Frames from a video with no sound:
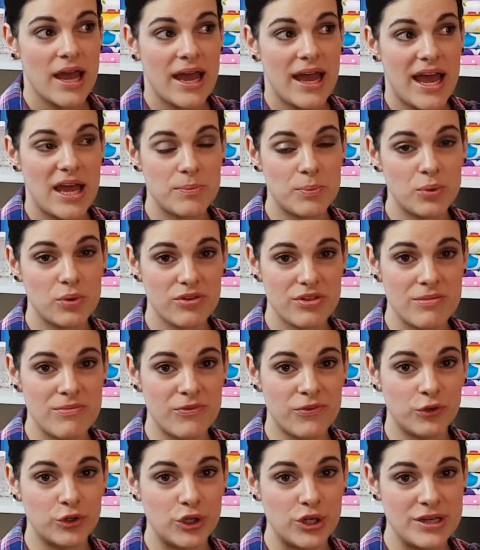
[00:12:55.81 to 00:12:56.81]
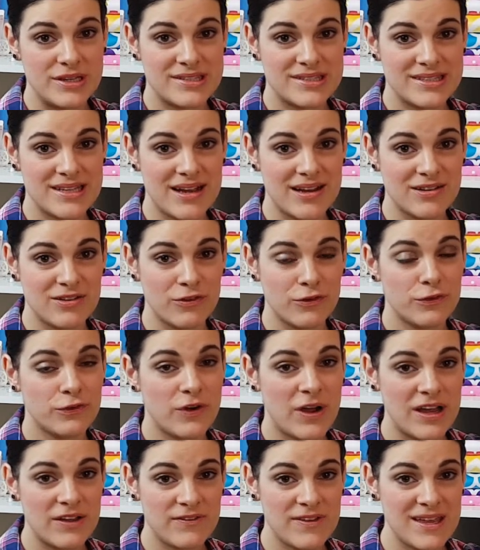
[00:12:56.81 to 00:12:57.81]
had bought them for her son
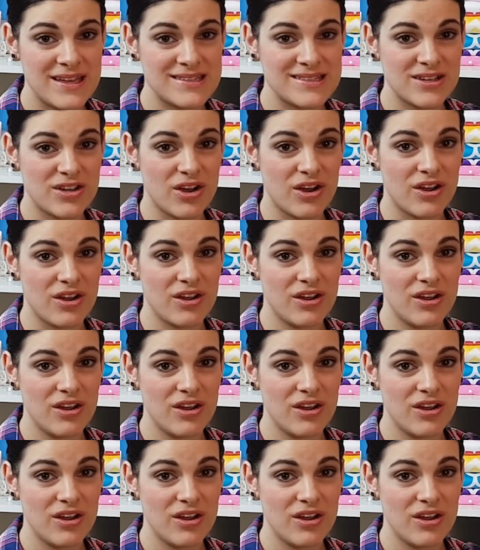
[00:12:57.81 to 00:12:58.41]
5 years ago,